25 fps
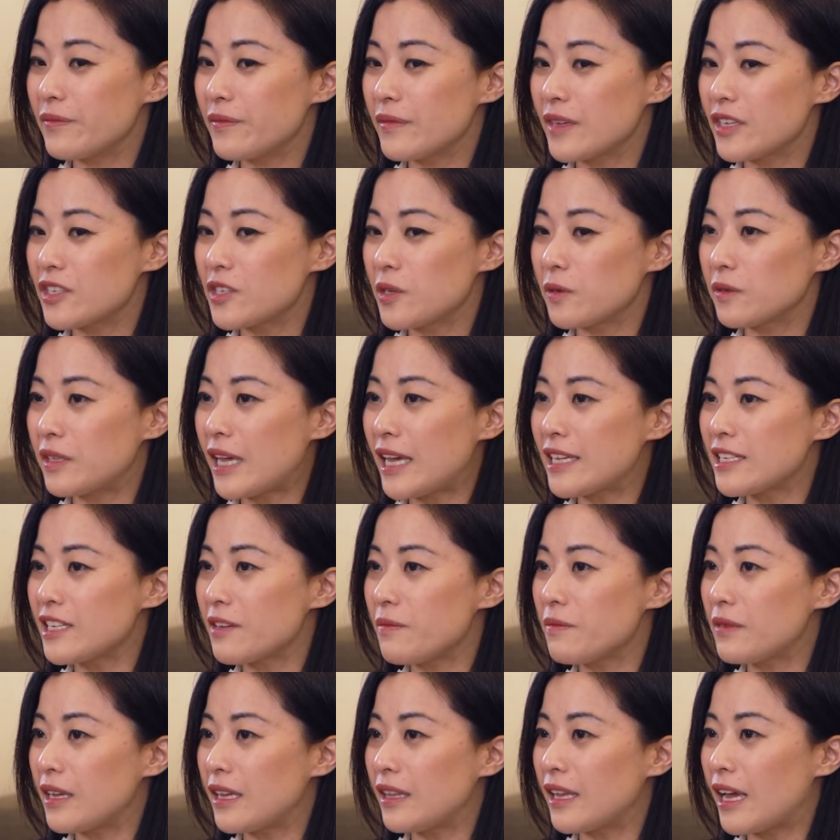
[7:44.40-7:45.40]
So that's
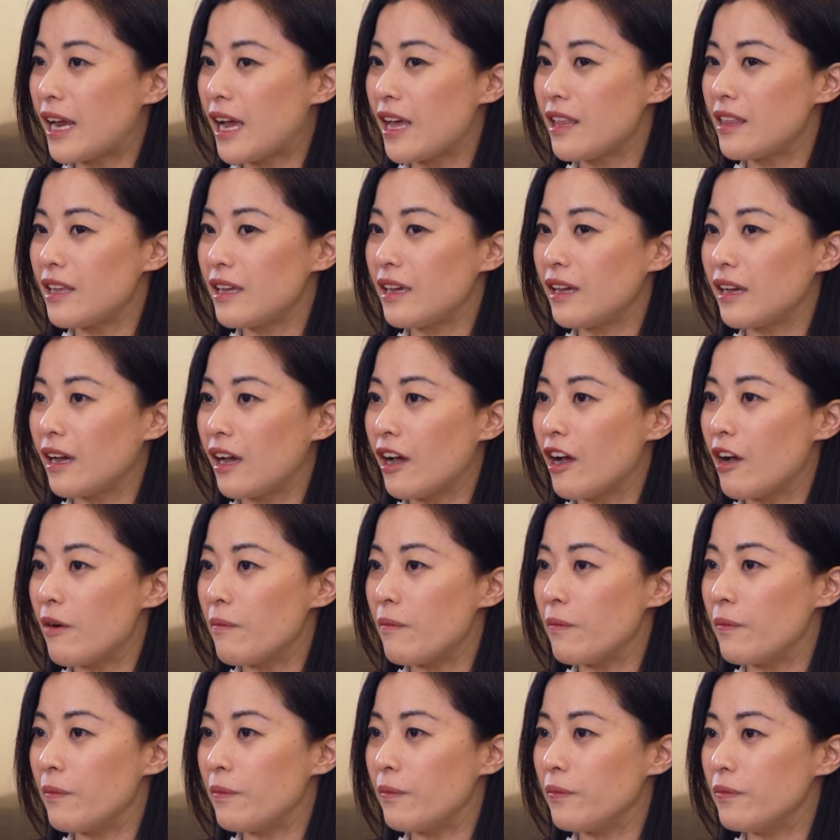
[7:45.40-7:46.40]
something that I think,
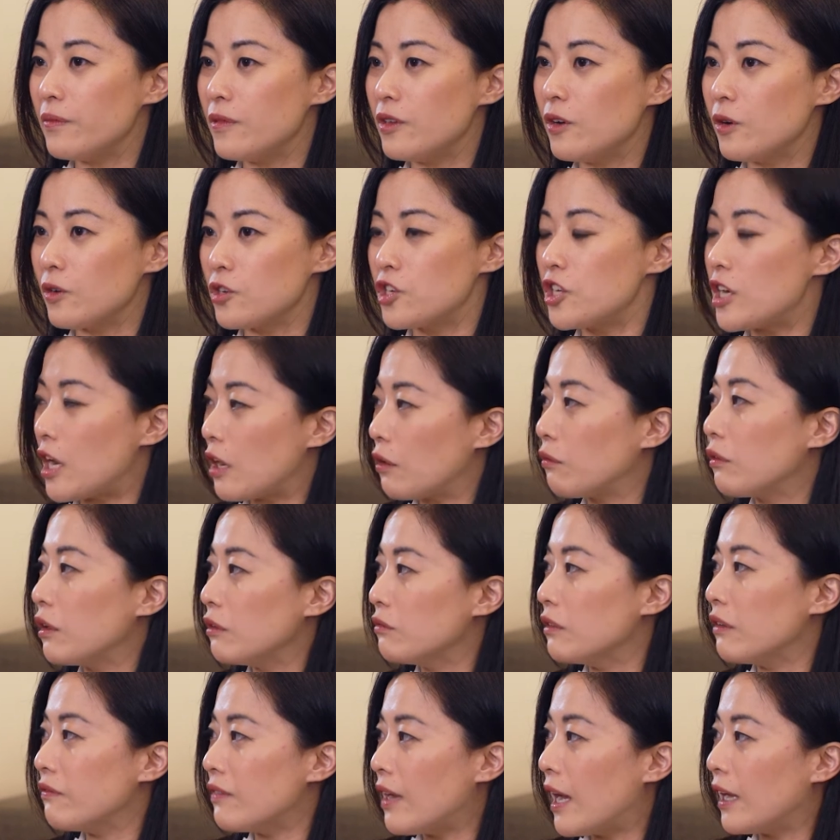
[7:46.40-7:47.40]
sharing
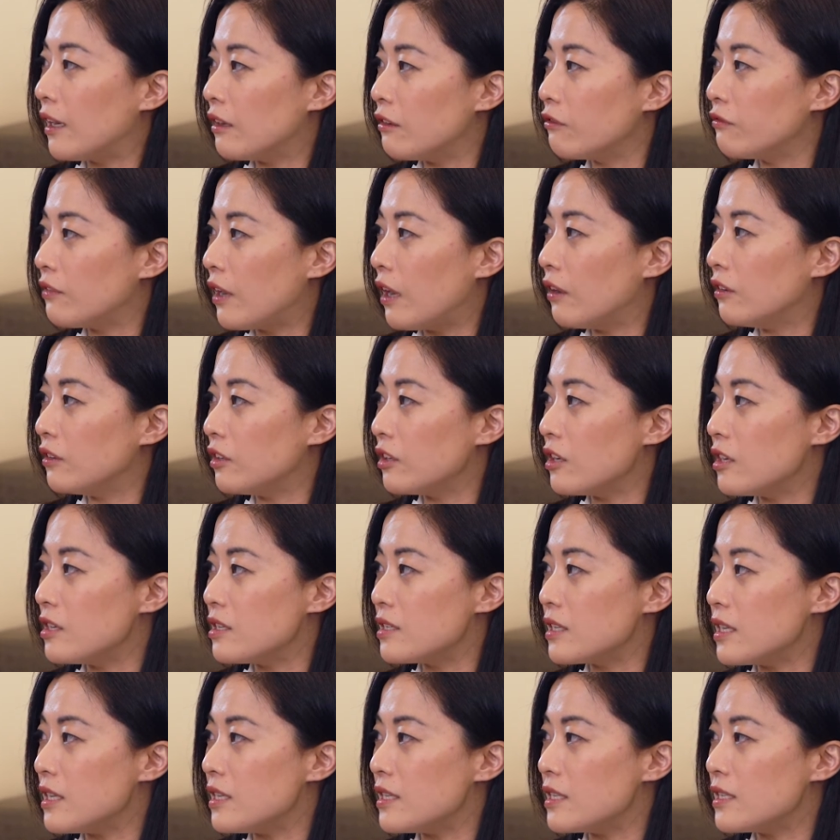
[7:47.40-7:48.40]
with other
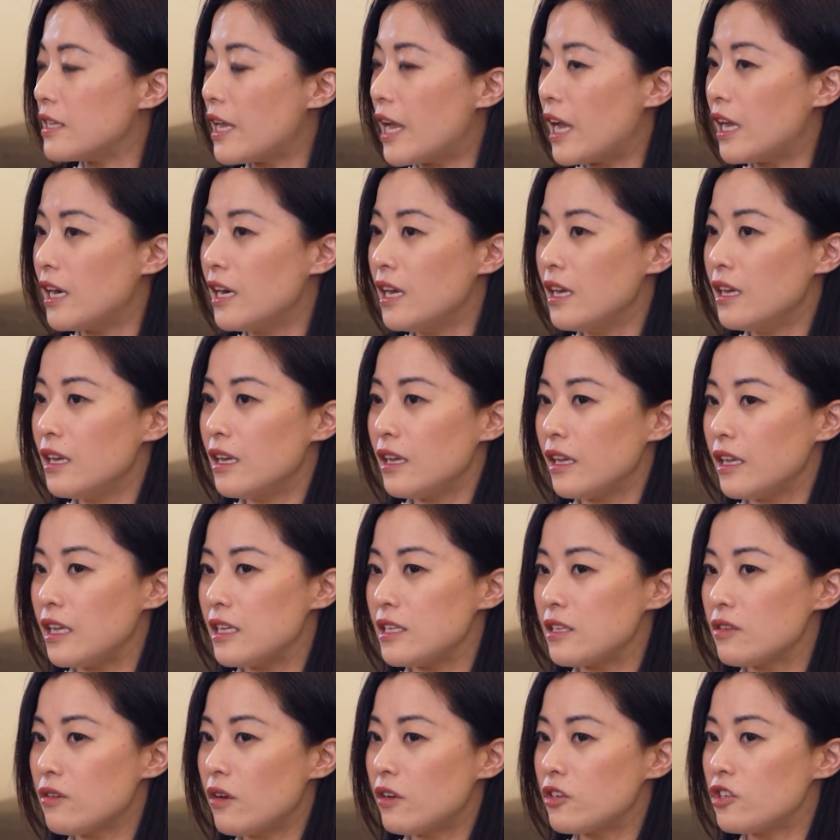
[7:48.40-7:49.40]
founders is that
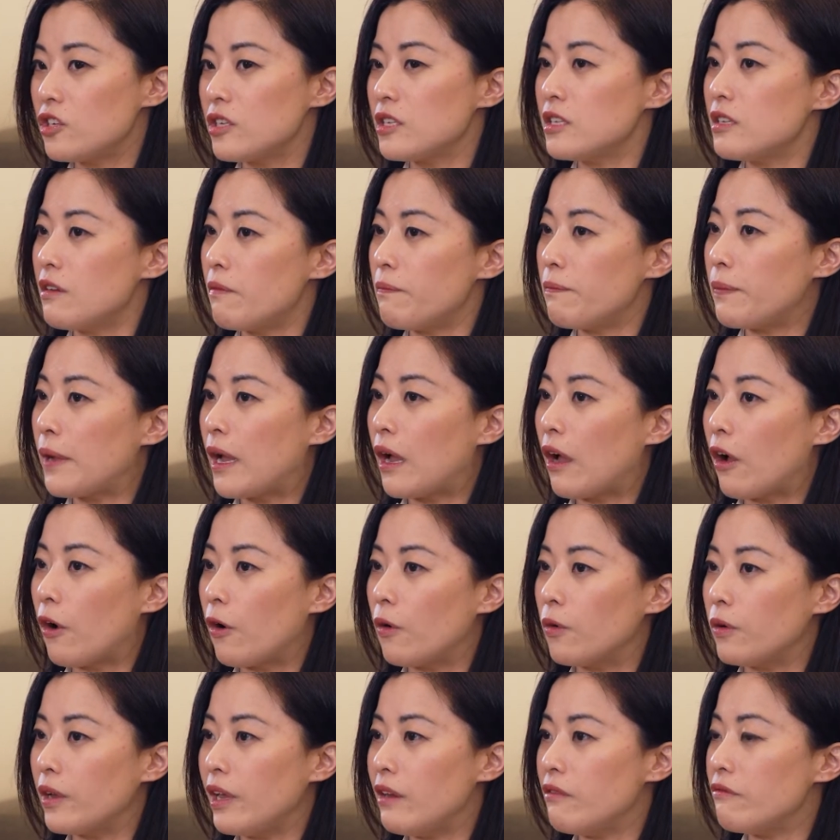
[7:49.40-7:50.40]
it's not just
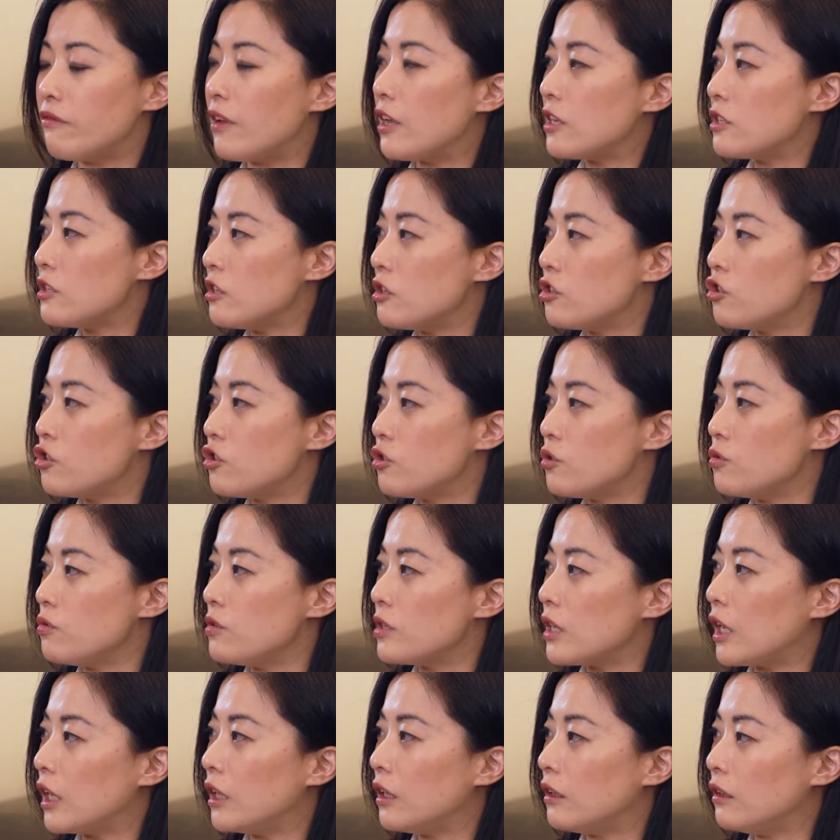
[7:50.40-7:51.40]
about investors
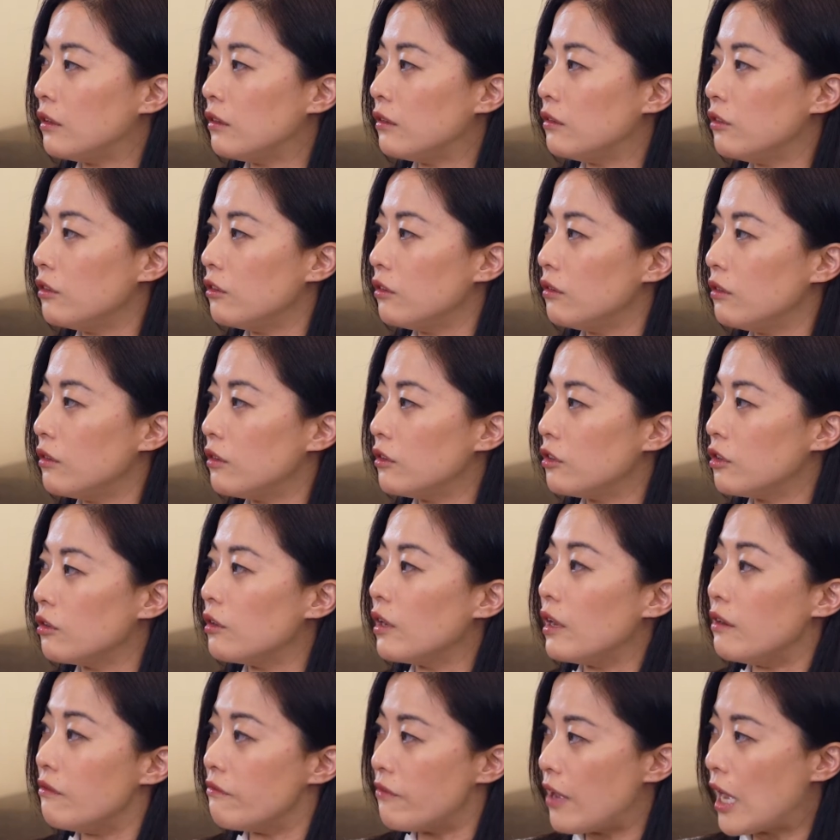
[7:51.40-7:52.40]
choosing to
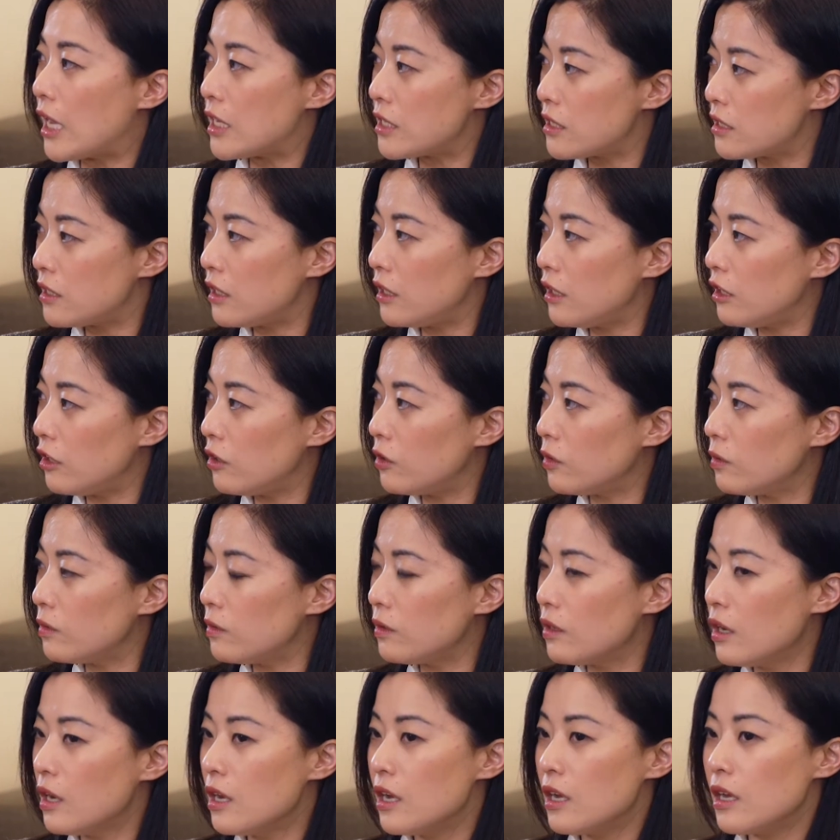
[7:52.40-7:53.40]
invest in
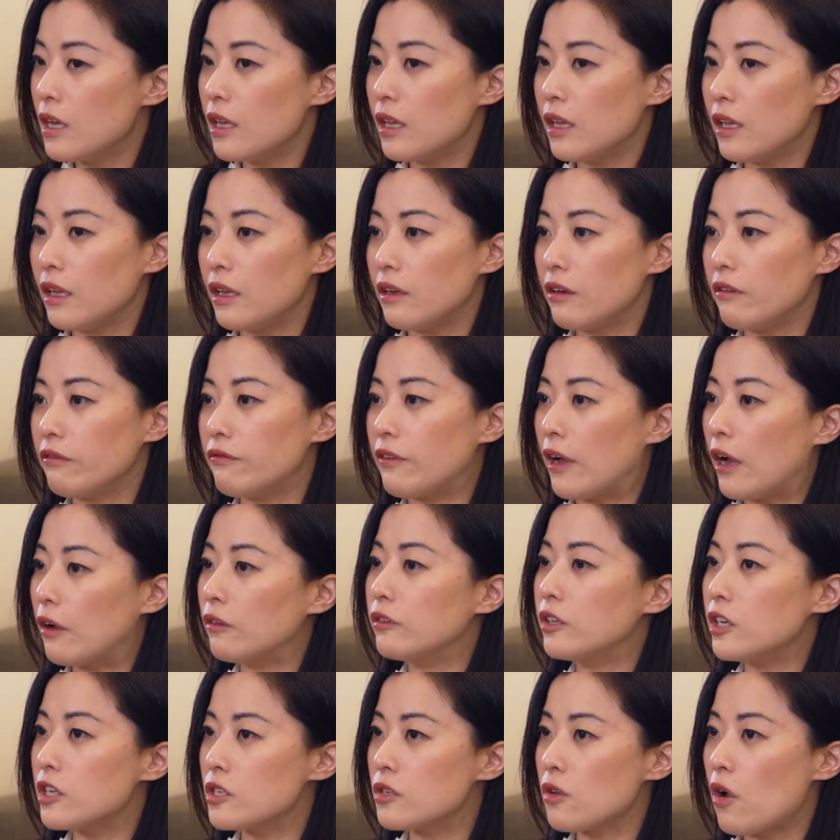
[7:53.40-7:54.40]
you.
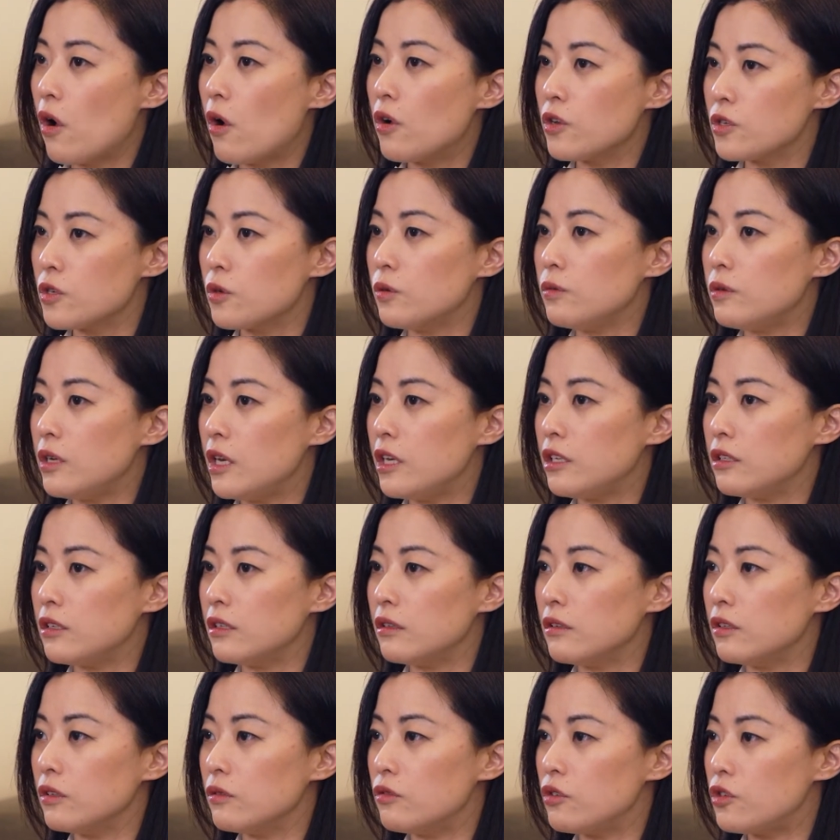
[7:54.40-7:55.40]
Founders also need
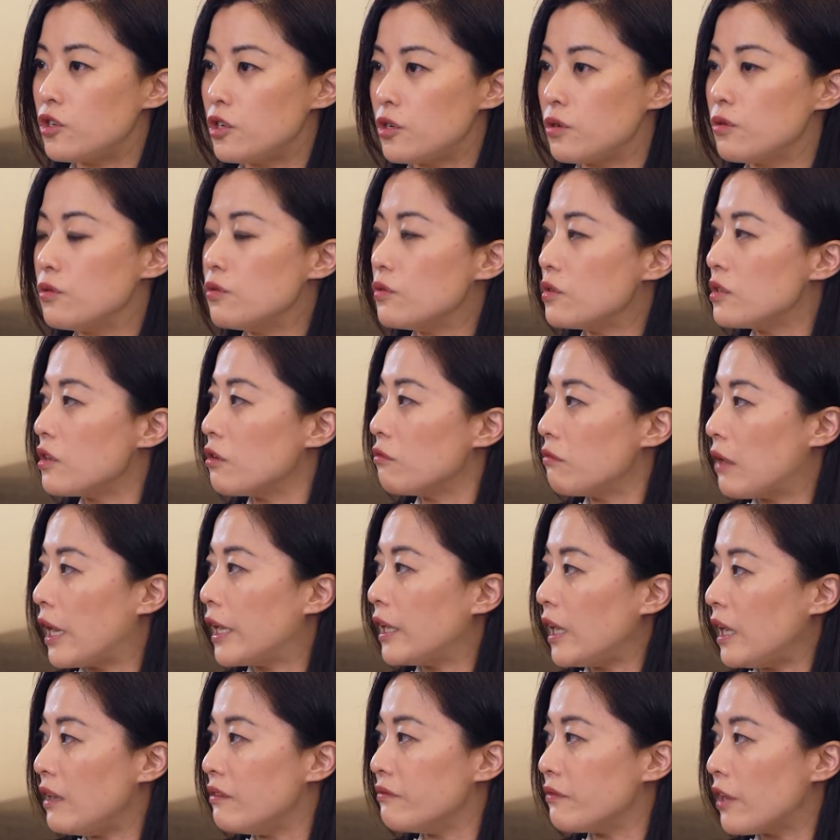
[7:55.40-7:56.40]
to choose the right
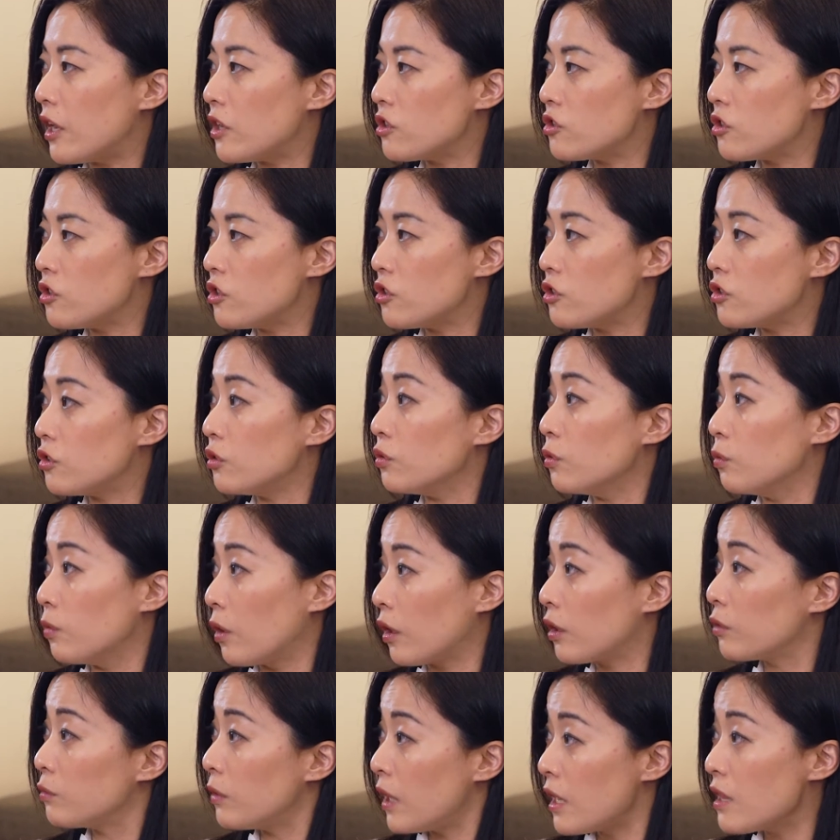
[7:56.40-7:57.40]
investors to
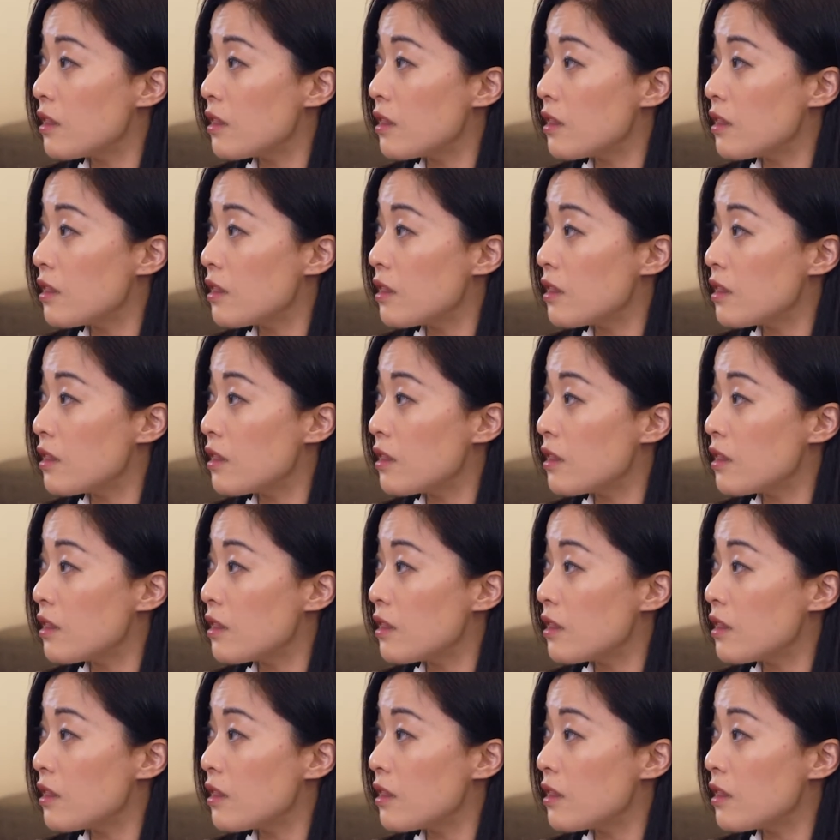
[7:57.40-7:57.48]
work with.